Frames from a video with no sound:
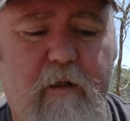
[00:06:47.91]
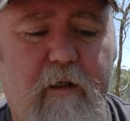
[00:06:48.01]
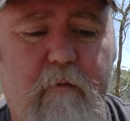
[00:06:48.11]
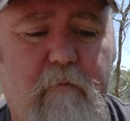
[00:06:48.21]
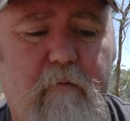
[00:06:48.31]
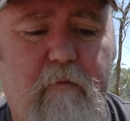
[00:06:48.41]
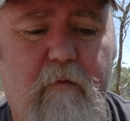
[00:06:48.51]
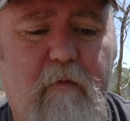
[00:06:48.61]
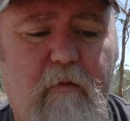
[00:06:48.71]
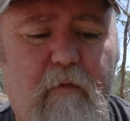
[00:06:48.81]

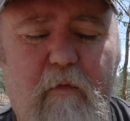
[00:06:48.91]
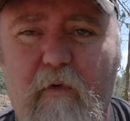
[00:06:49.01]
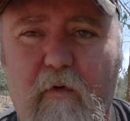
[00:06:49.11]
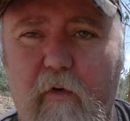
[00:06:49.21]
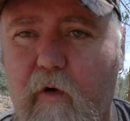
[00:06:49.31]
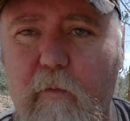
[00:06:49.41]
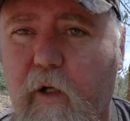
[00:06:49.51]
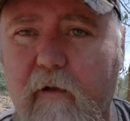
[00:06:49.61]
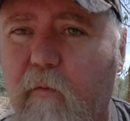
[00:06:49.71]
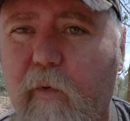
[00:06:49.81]
I
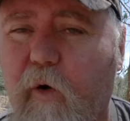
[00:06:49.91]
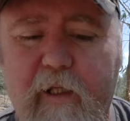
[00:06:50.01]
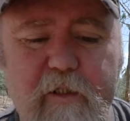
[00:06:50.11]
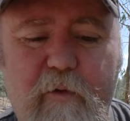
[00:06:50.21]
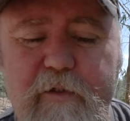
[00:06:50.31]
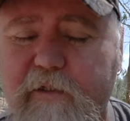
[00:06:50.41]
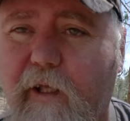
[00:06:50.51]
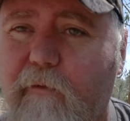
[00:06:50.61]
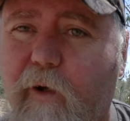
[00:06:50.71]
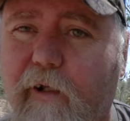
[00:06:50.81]
might even buy an extra one just to
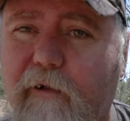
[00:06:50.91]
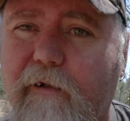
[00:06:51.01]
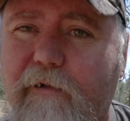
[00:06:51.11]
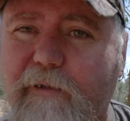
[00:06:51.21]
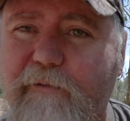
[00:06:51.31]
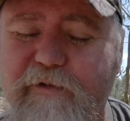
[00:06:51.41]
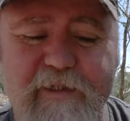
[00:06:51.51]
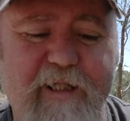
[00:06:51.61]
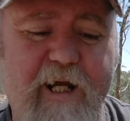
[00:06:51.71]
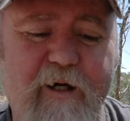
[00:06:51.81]
have one that lives in
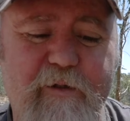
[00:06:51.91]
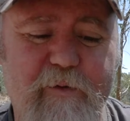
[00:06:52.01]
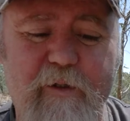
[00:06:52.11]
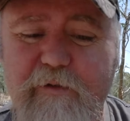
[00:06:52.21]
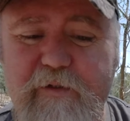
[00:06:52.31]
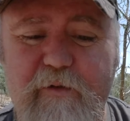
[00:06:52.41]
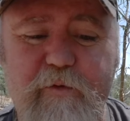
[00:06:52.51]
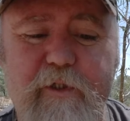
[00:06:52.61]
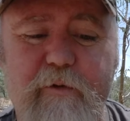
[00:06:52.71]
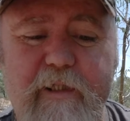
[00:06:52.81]
the car as well. It's just a
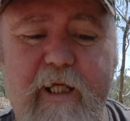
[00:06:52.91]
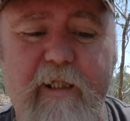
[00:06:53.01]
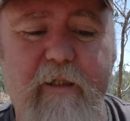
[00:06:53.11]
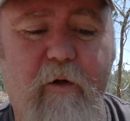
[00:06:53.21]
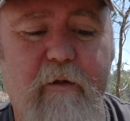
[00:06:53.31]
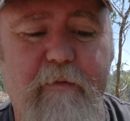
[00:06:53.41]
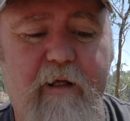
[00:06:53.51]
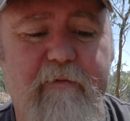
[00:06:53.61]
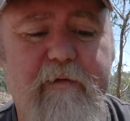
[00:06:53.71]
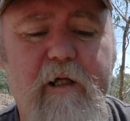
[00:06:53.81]
really handy item to have.